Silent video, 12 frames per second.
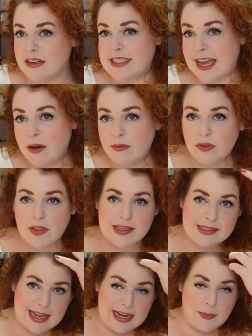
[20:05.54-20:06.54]
down for
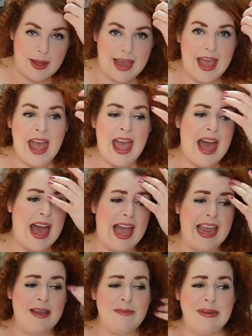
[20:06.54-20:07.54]
this anyway.
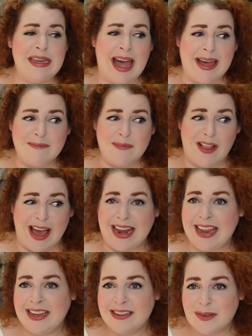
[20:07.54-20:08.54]
I am not
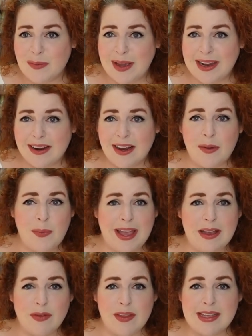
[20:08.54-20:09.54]
planning to wear a
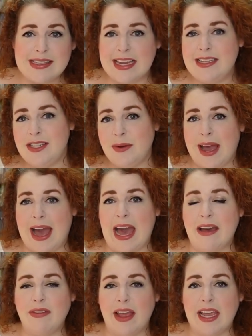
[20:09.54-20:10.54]
wig for this. I do
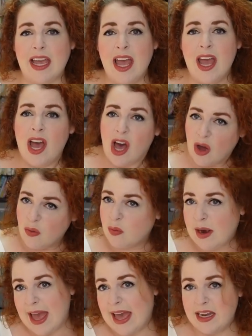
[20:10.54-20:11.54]
have like a
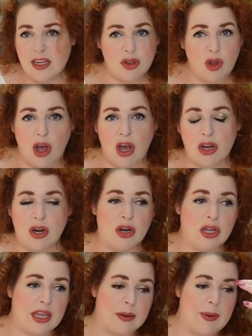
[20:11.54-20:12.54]
red long
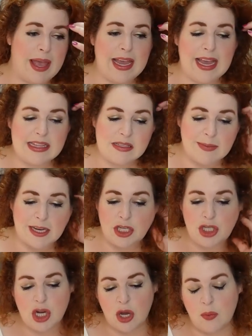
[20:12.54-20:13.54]
curly wig. It's my
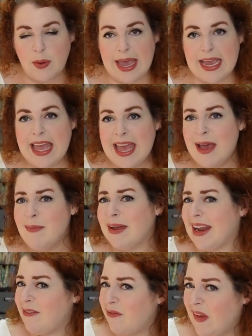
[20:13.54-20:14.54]
Joe wig,
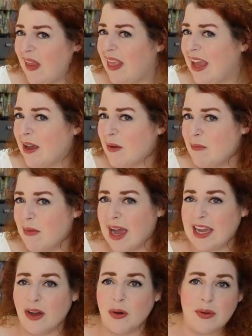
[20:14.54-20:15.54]
but I feel like
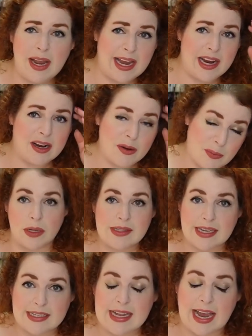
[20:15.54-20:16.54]
my own hair,
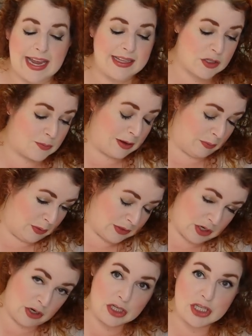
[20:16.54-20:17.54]
once I dye it so my
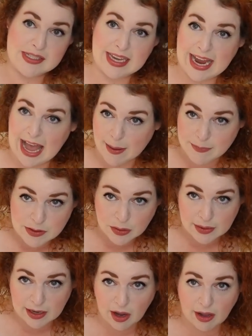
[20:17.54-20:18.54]
roots aren't just like
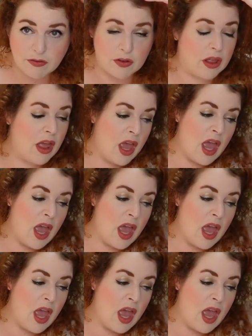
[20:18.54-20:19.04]
absolutely awful,